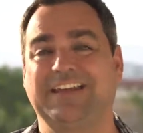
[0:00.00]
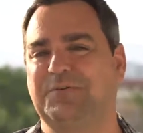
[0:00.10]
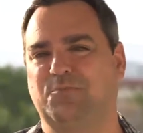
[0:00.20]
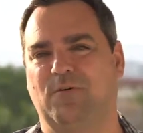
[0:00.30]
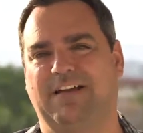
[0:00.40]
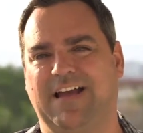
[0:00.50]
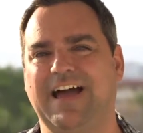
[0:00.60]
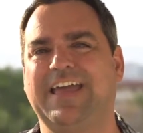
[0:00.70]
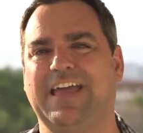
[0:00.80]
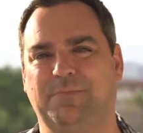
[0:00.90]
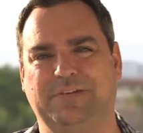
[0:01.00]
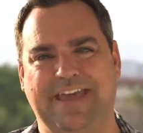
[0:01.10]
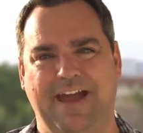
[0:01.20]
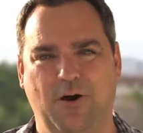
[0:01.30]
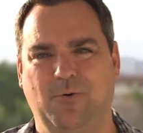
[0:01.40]
up where I am
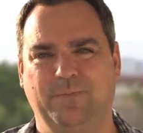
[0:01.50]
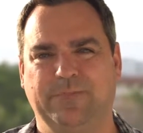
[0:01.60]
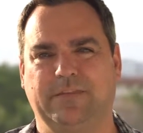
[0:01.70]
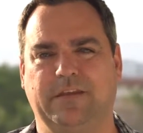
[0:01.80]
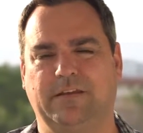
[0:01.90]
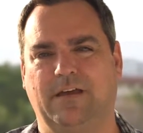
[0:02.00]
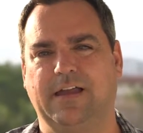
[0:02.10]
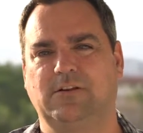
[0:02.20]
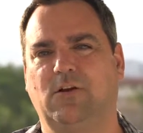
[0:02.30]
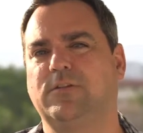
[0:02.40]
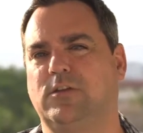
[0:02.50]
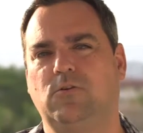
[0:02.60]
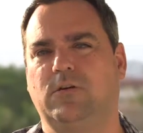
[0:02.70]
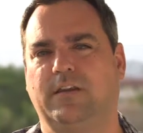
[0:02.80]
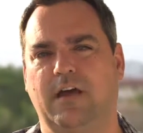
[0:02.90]
now, then I know that
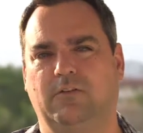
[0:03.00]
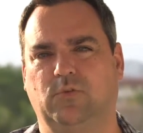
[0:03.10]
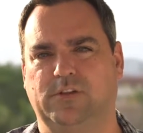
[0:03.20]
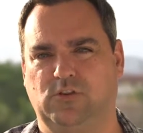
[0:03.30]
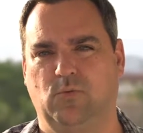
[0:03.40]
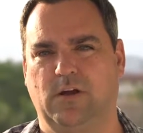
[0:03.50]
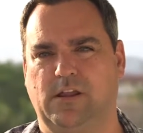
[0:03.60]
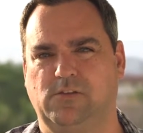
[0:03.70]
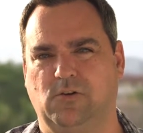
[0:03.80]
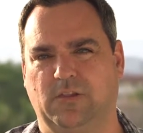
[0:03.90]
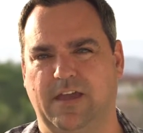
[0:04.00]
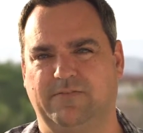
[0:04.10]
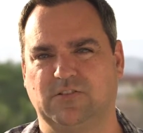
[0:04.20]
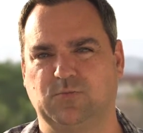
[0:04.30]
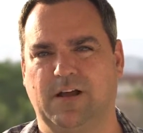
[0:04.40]
you can have what you want in your
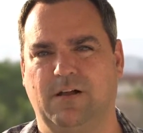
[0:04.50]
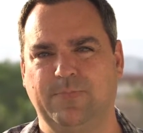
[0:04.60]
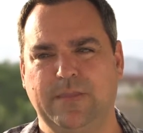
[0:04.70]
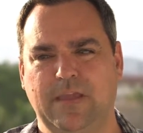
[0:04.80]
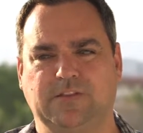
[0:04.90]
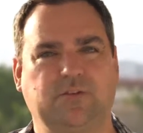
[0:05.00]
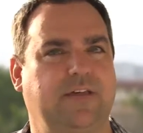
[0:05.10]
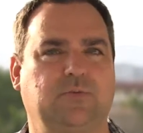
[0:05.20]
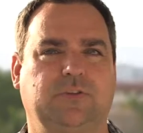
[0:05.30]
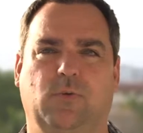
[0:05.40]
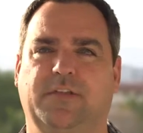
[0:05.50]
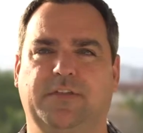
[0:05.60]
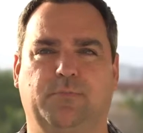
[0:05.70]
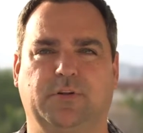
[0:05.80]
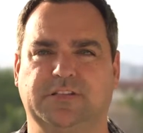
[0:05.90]
life as well. And so that's what the Wealth
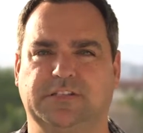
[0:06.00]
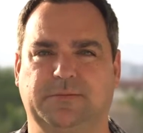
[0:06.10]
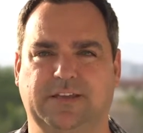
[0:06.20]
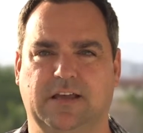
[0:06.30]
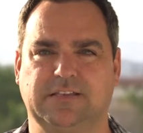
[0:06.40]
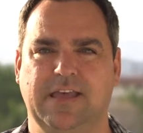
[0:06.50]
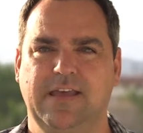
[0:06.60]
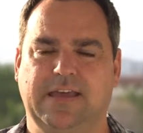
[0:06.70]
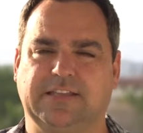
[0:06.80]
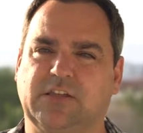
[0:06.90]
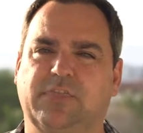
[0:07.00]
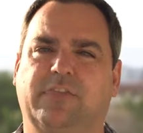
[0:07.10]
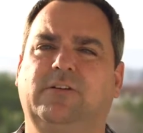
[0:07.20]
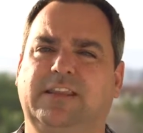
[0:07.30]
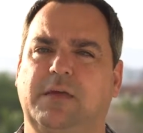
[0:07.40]
Imprint System does. It's a
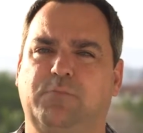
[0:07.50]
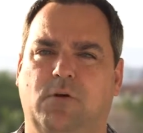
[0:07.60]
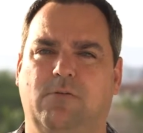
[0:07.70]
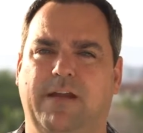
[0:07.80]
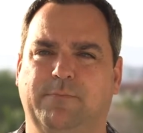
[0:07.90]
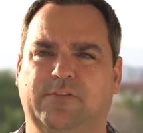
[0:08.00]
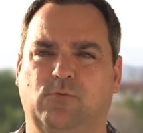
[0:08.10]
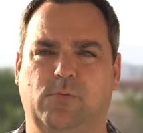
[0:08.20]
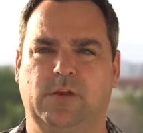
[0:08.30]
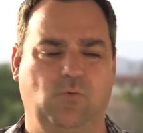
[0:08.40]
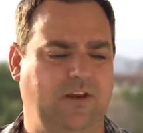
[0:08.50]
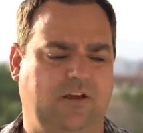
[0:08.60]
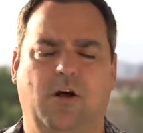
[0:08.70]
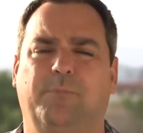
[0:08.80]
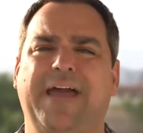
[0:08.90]
30-day program of what I
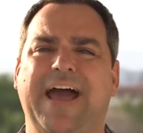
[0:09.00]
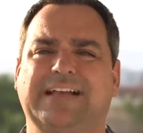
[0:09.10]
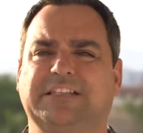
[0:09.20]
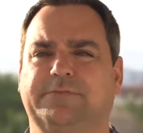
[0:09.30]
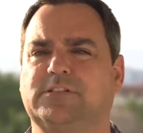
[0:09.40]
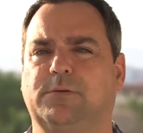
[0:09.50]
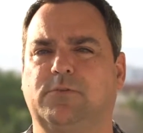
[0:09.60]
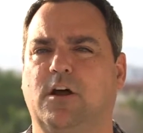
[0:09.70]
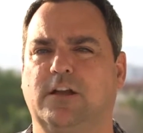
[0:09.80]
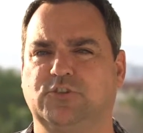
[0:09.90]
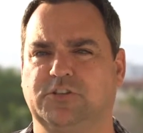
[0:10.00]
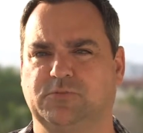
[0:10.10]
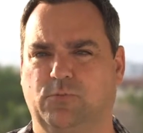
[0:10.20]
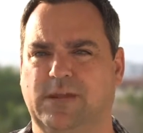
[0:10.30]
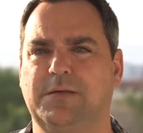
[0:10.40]
call passive
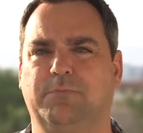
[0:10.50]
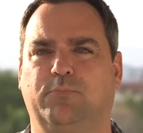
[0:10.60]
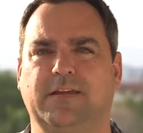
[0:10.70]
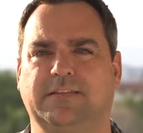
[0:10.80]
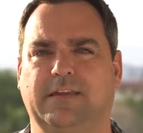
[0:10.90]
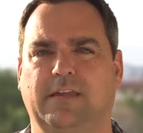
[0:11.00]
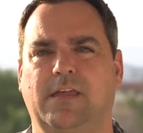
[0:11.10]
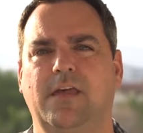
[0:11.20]
subconscious re-imprinting